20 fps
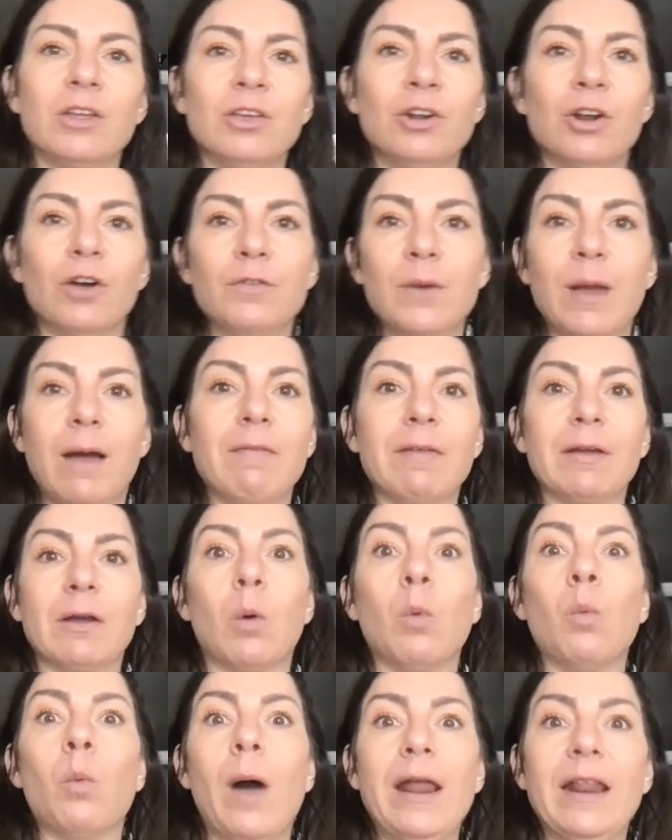You know, if you have like
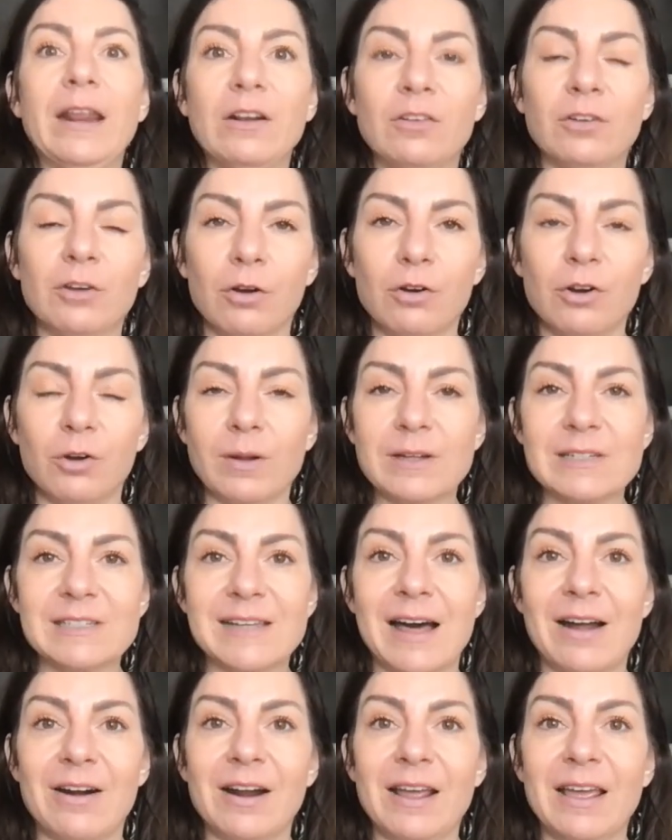a wedding to go to on
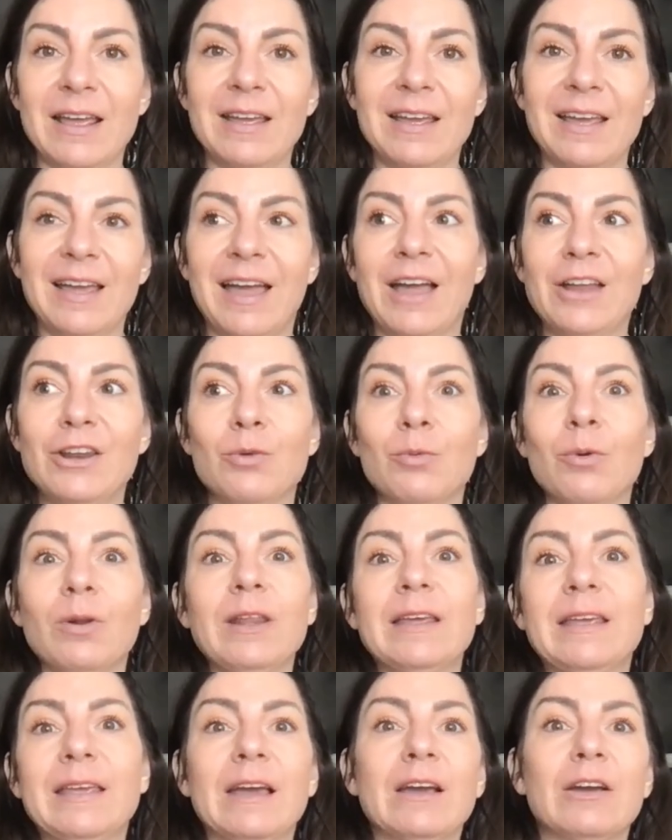Saturday and you
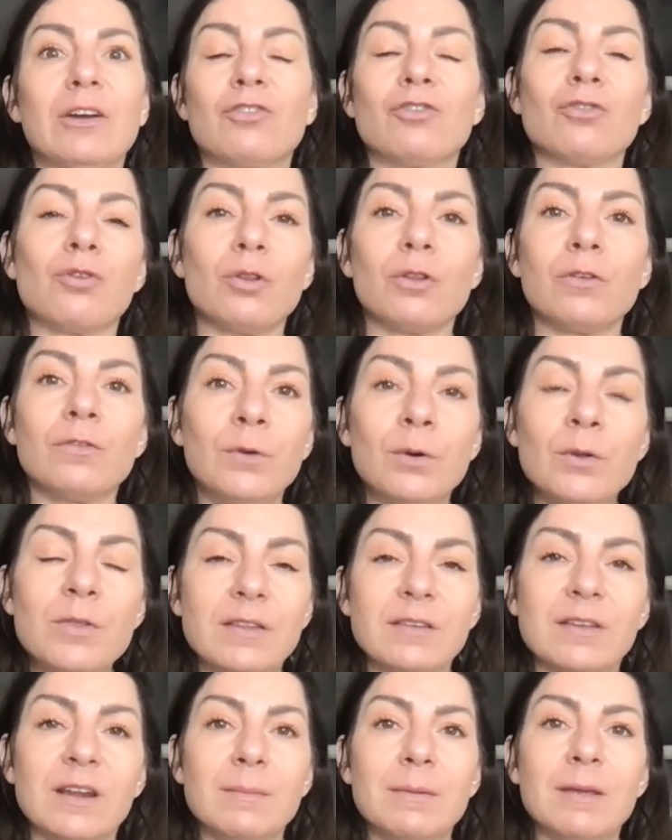really can't control the food
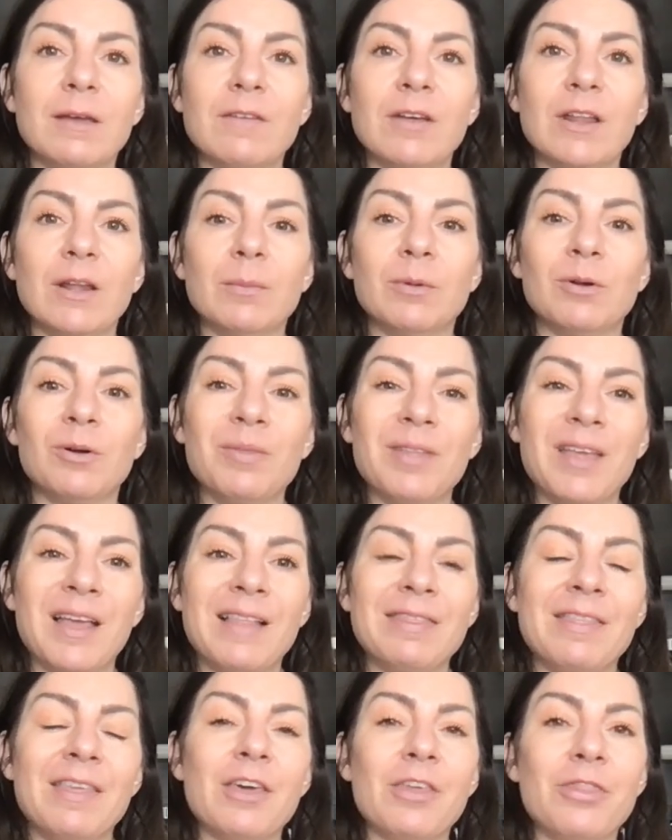that's going to be available,
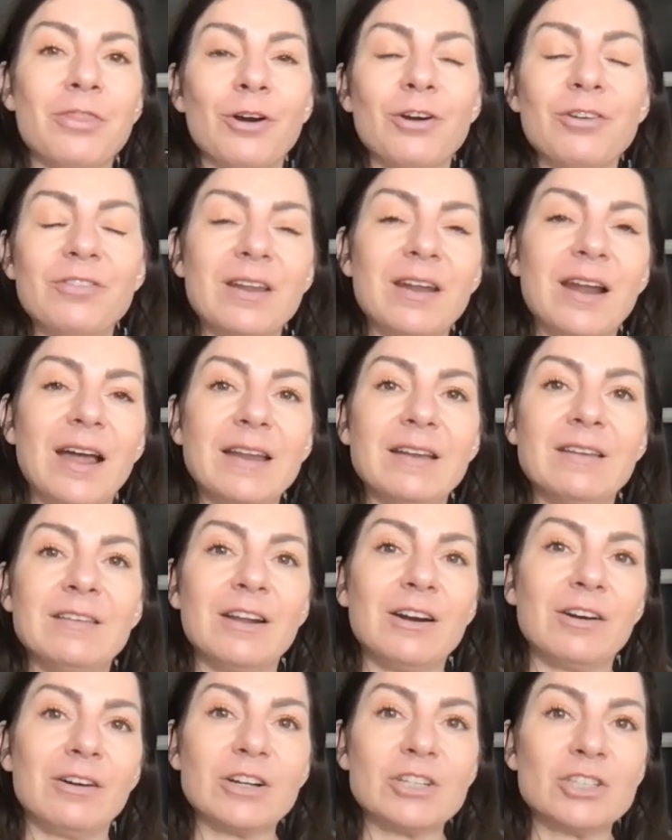then the Thursday night
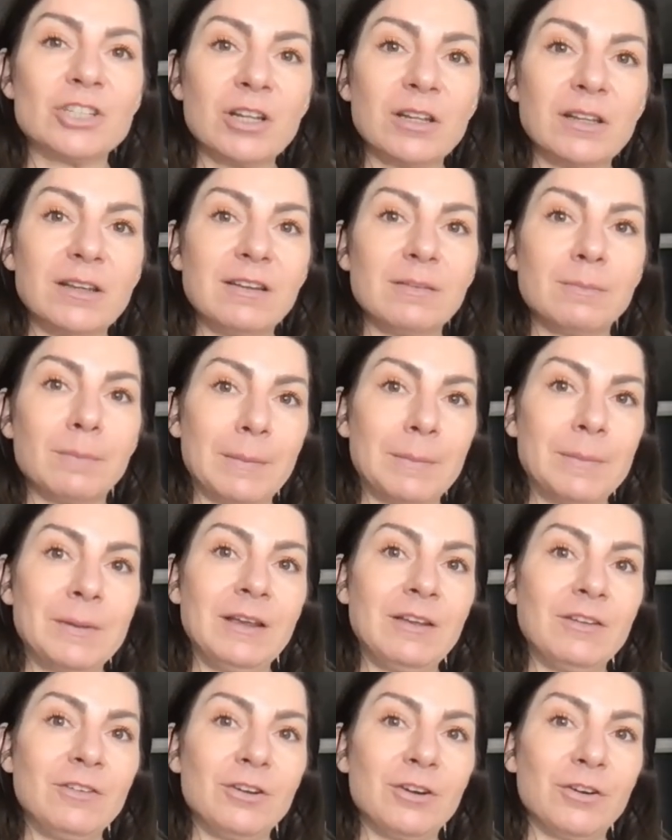dinner at Chili's might
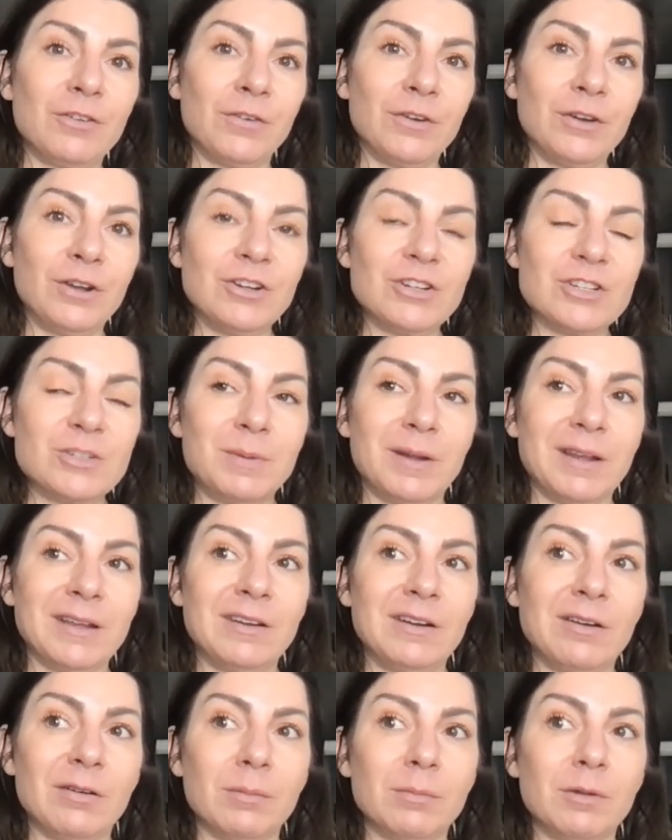be easier for you to just be
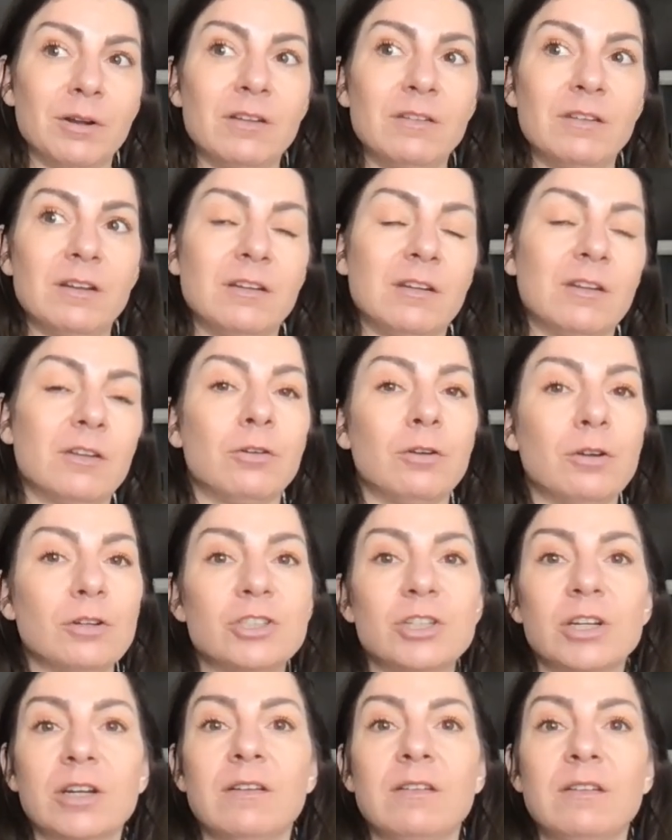like, you know what, I'm going to stick to the
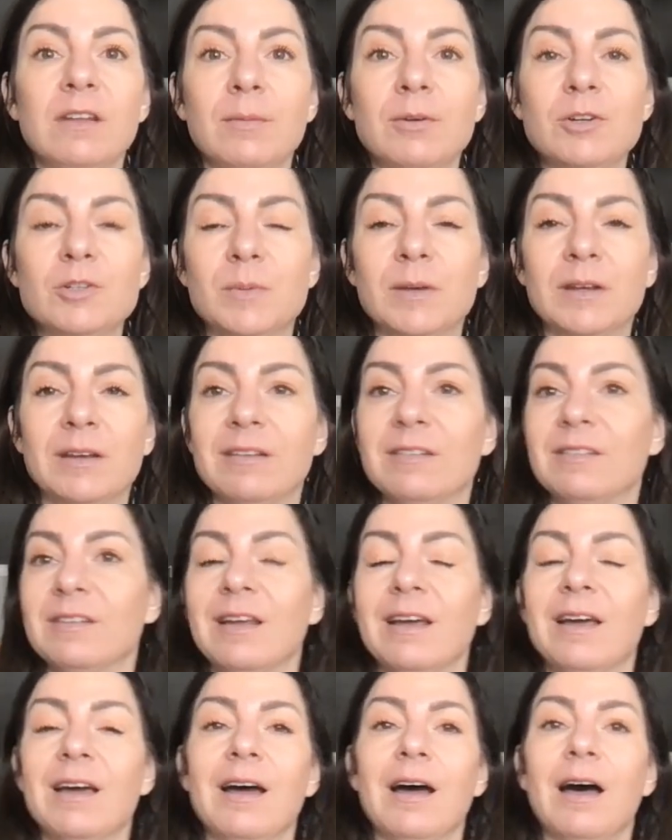grilled chicken sandwich because
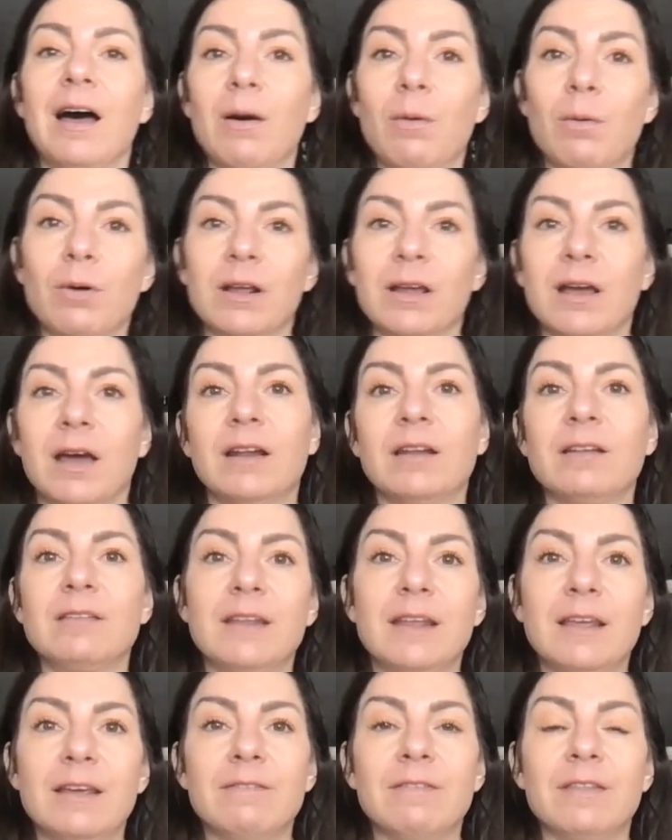I want to kind of
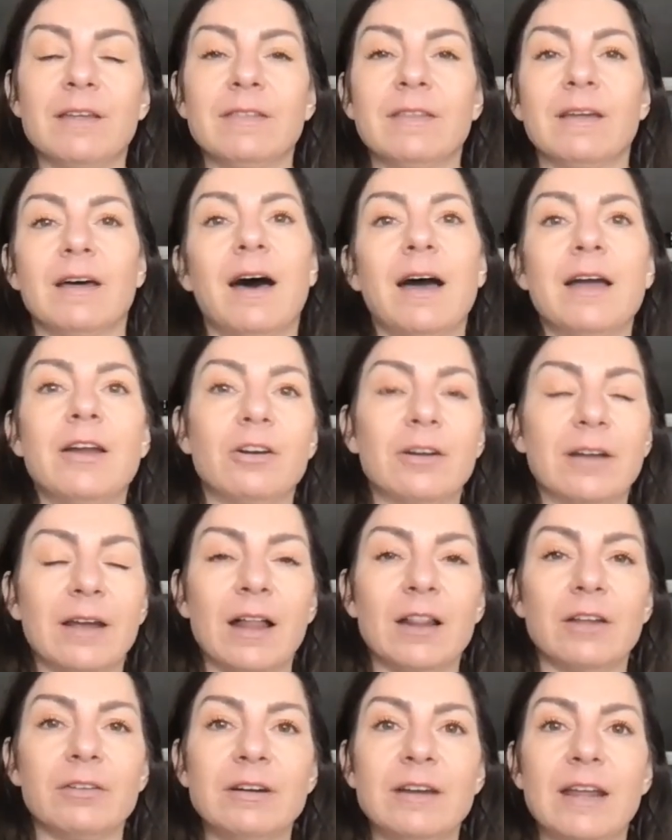save the, the higher
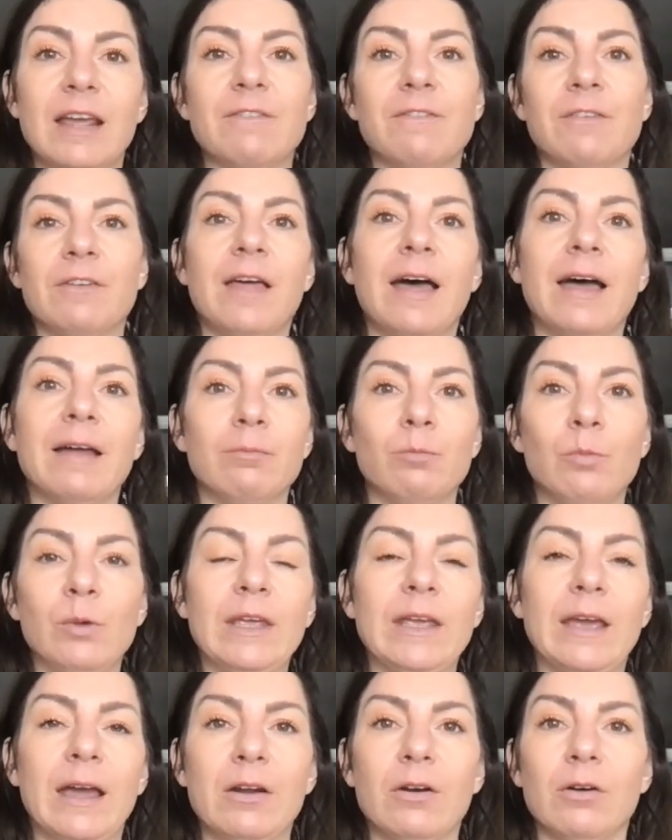calorie day for that
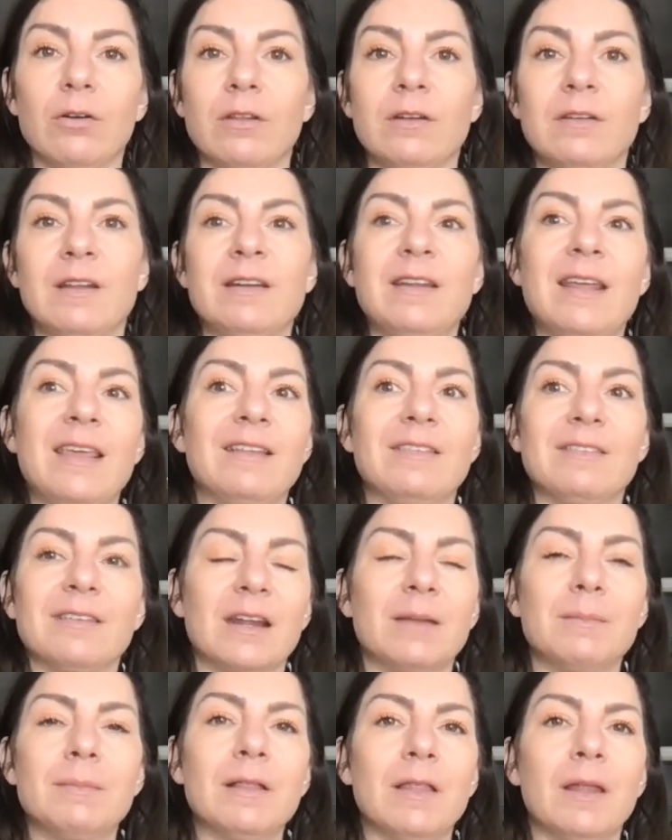weekend or the, the day that's
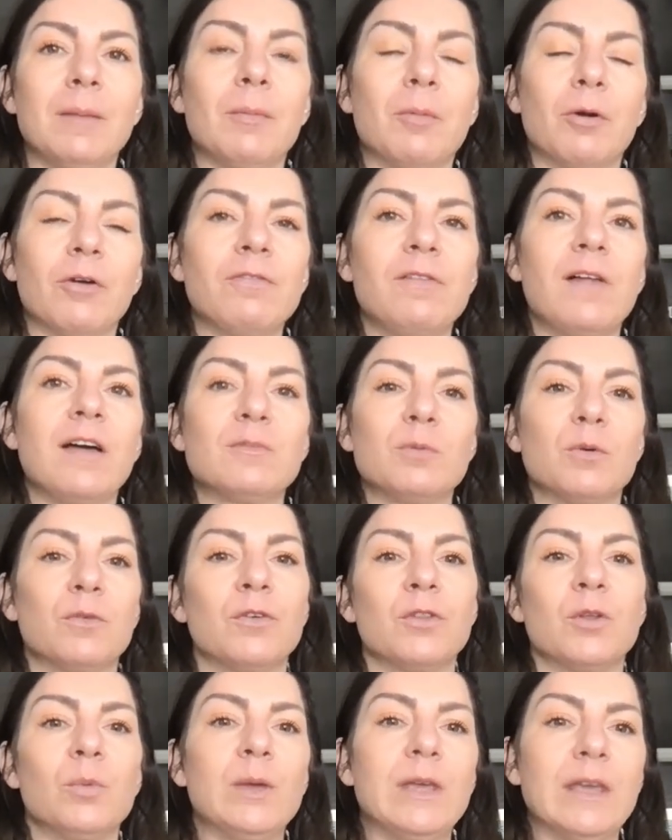going to be a little bit more flexible
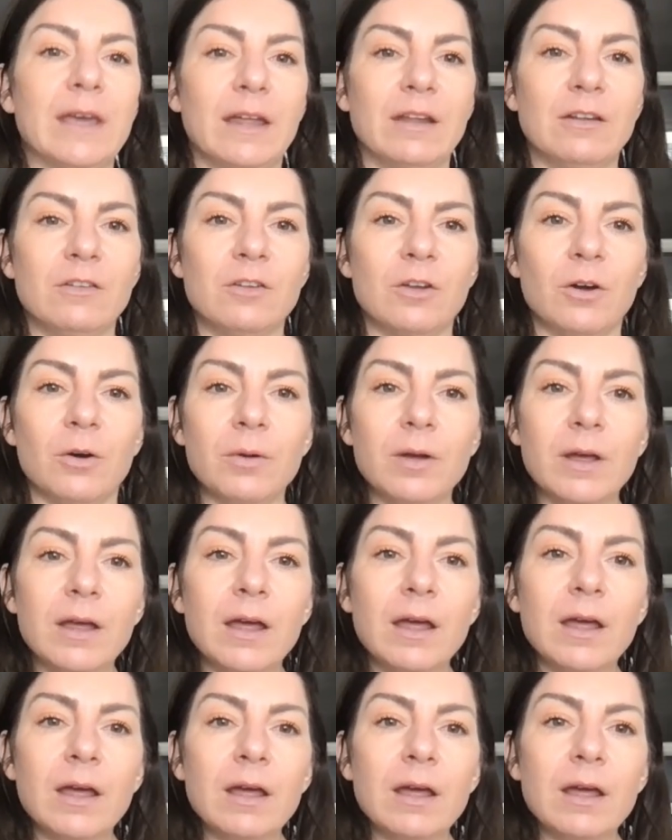for the weekend. So,